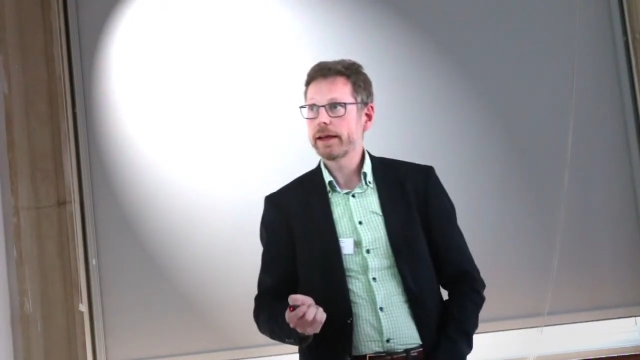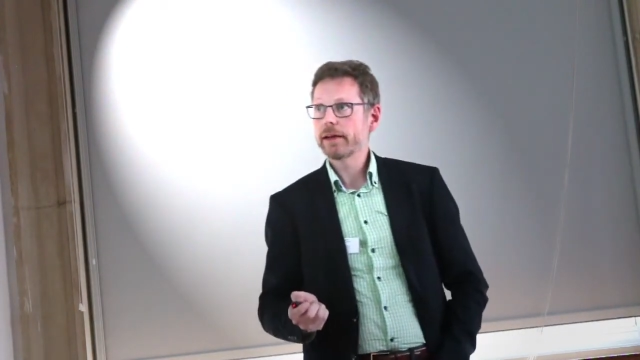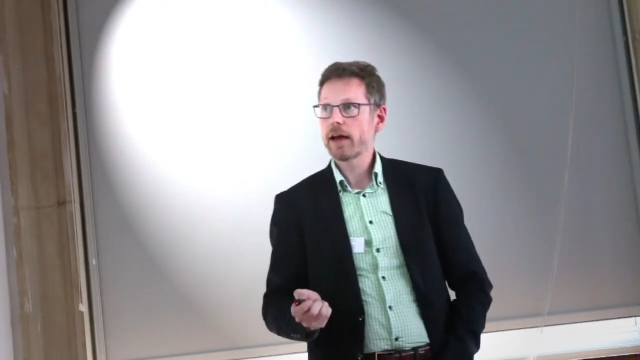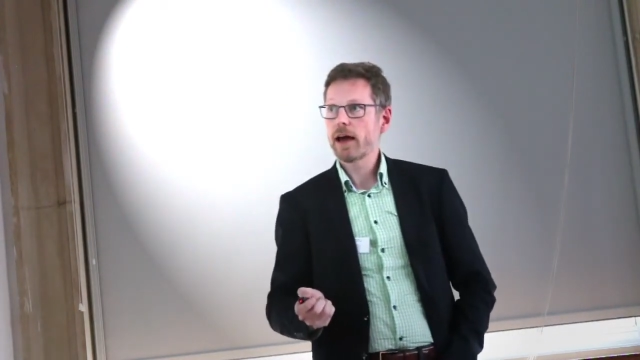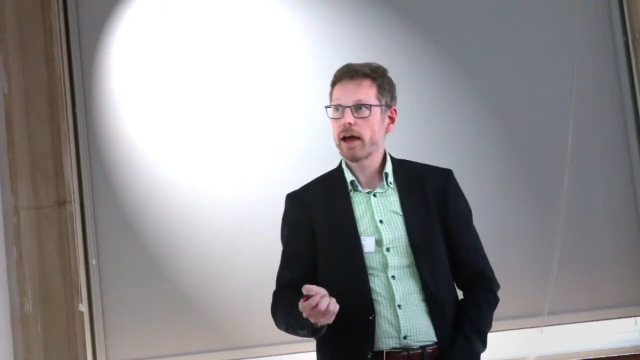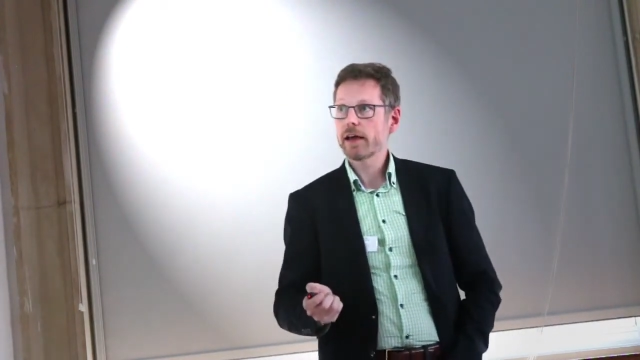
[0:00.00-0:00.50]
then
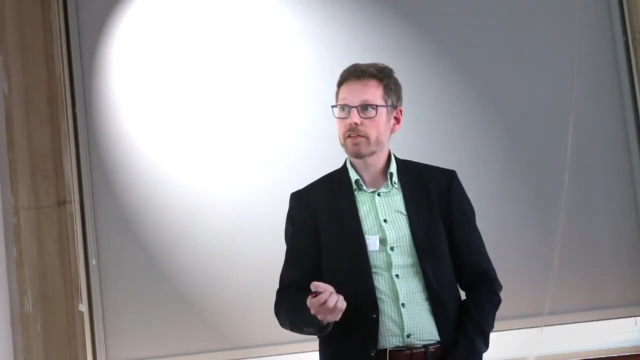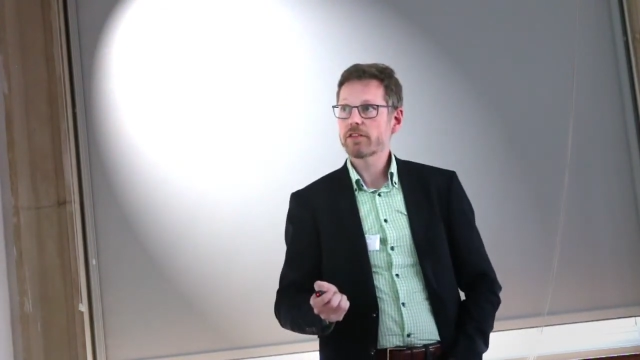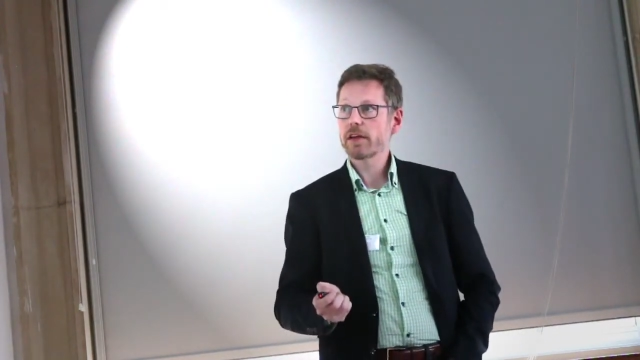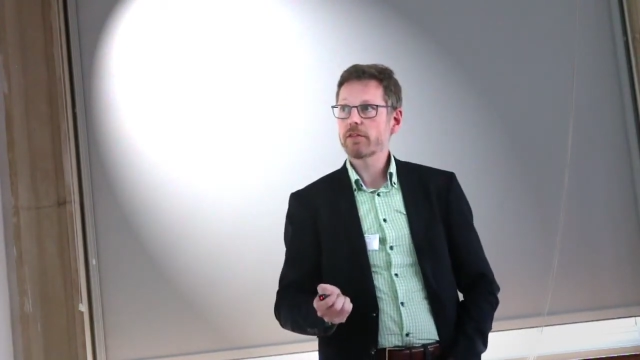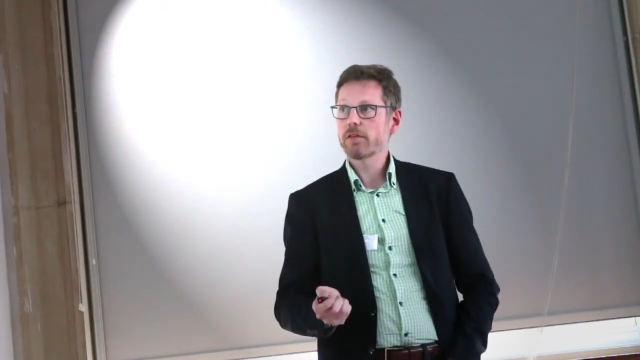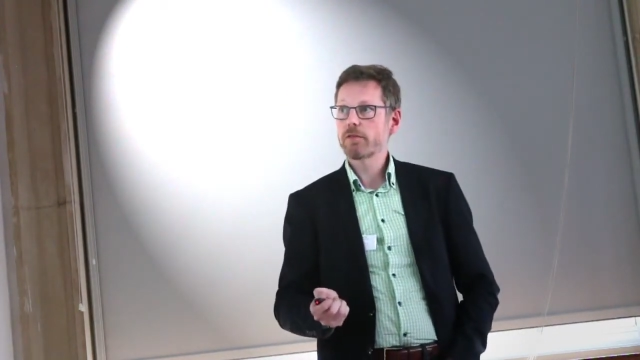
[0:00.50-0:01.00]
there are
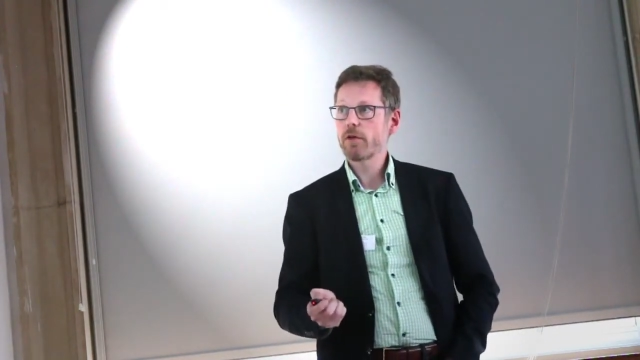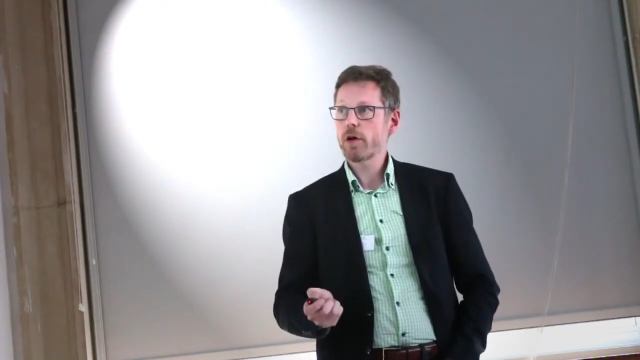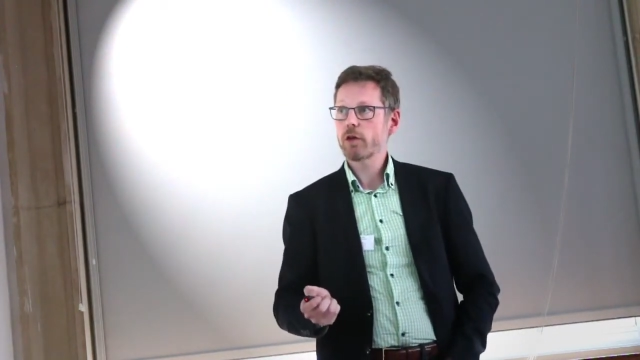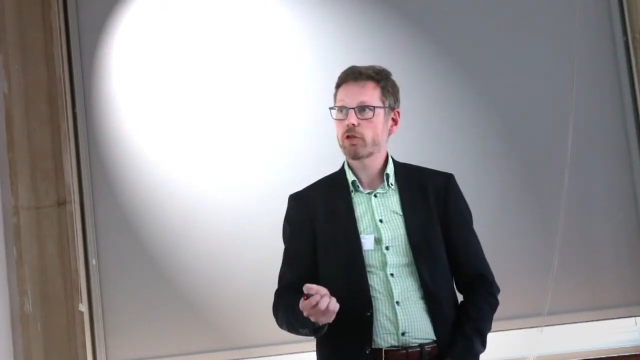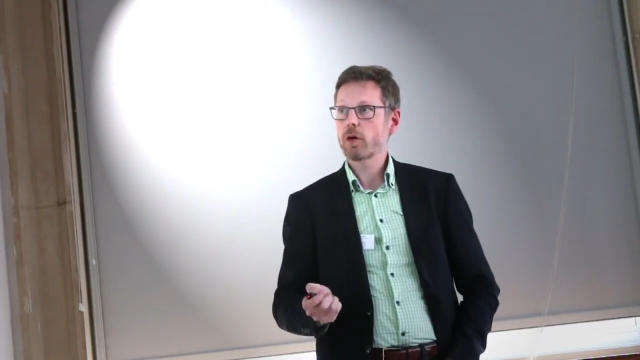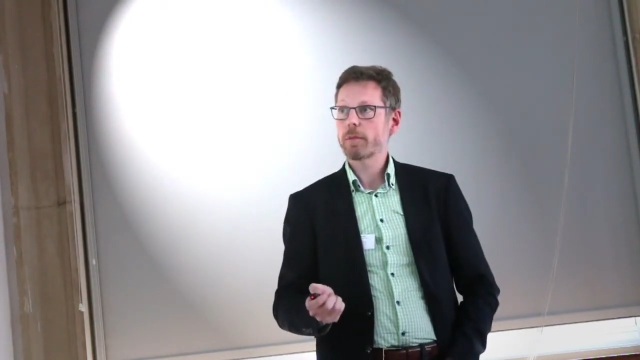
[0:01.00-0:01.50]
extensive
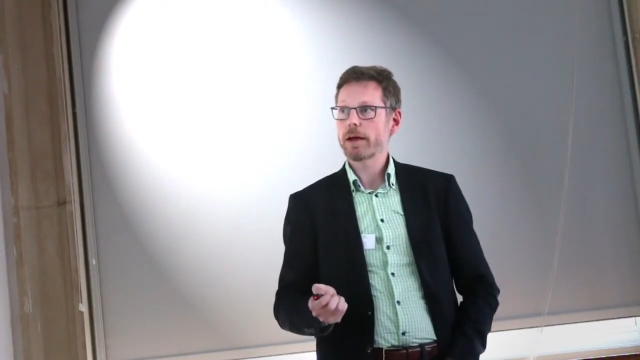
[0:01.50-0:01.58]
workshop